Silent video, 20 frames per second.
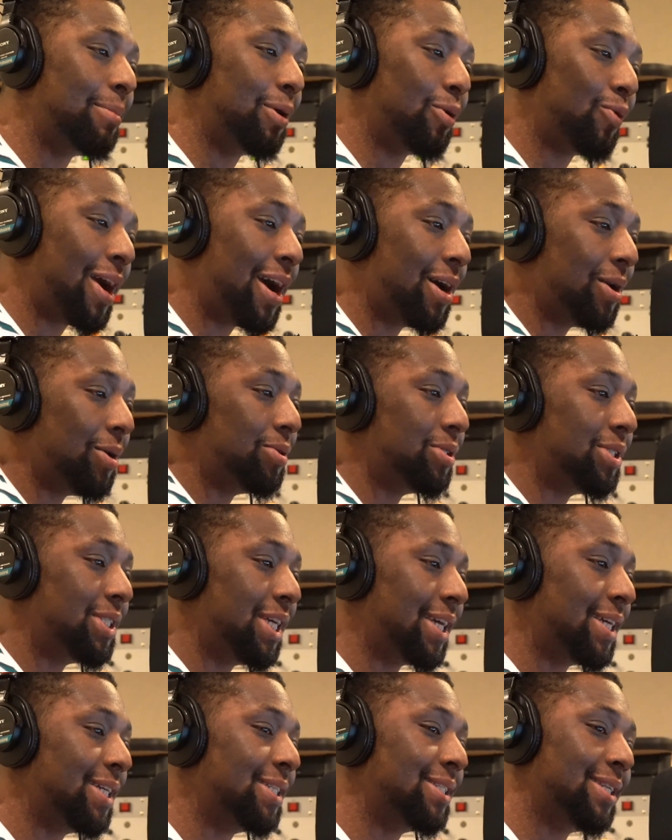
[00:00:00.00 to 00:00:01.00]
to grab those
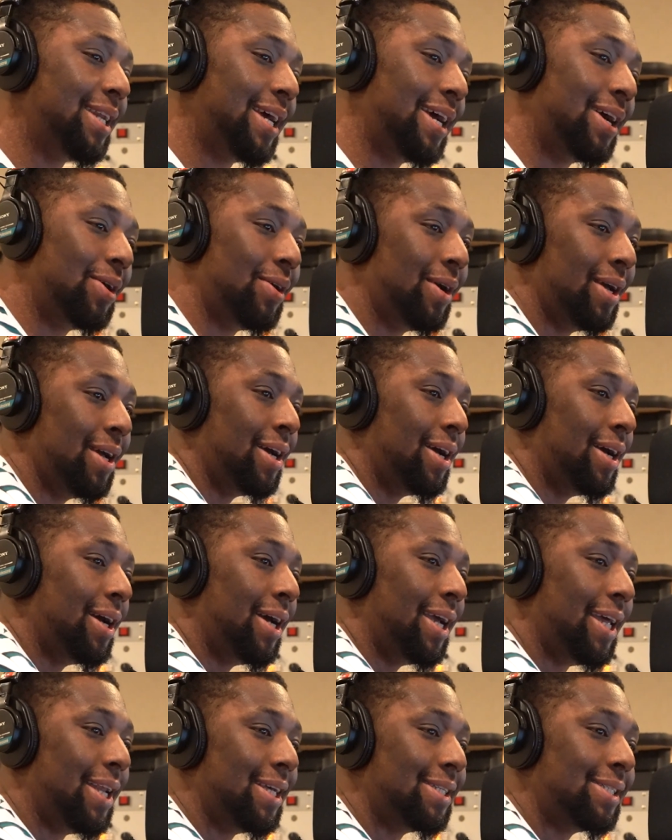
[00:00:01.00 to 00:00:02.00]
tickets. Now,
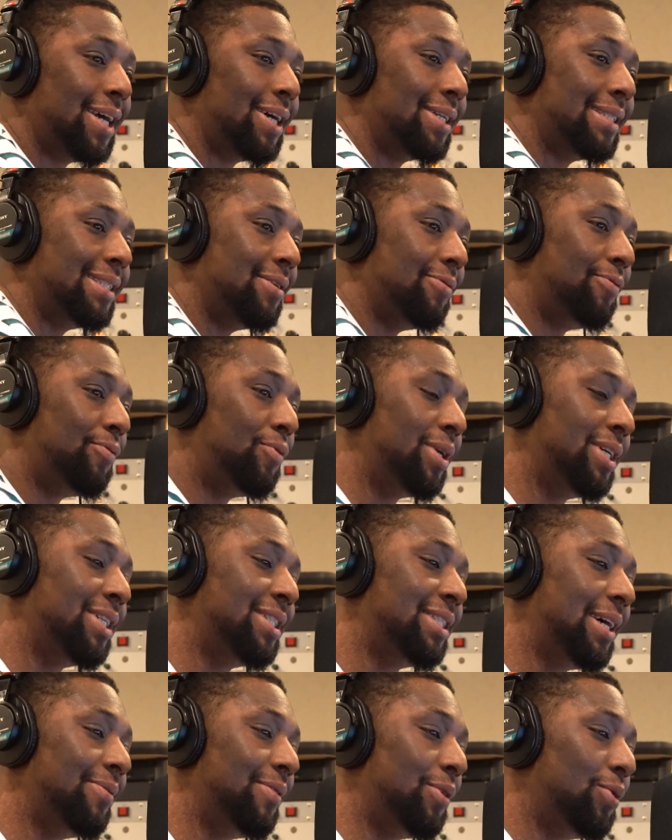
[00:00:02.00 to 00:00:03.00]
it is now
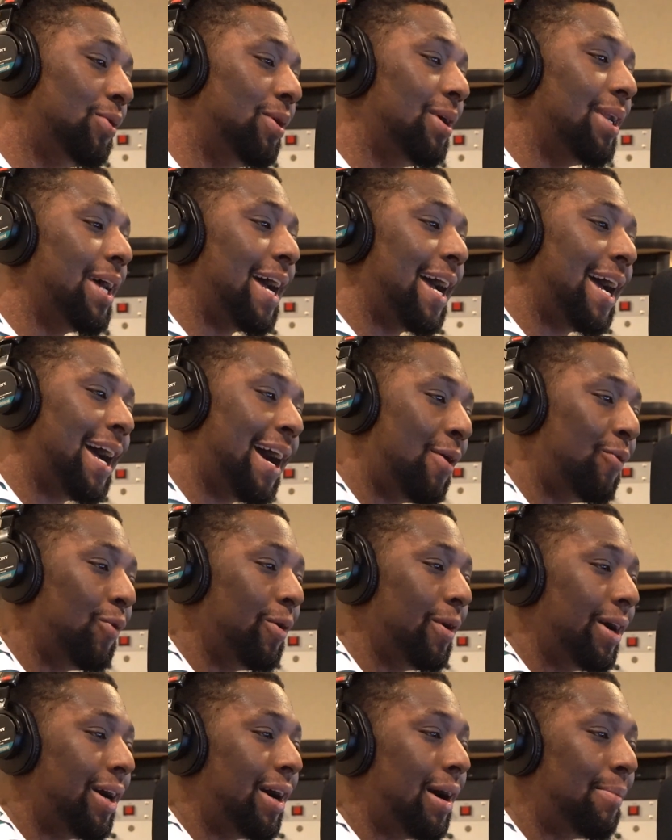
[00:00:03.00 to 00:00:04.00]
10:47 on the
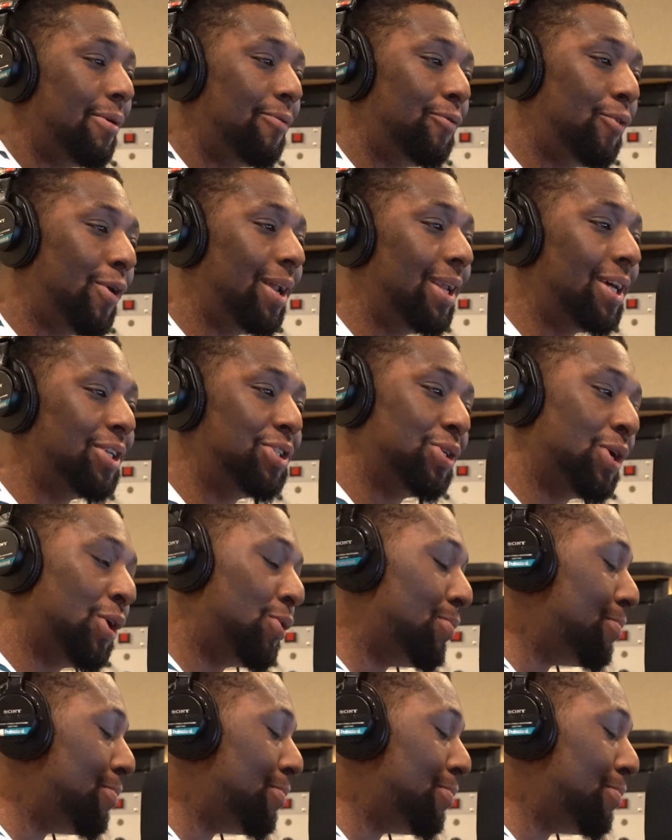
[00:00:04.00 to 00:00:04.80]
hour. Before I let you go,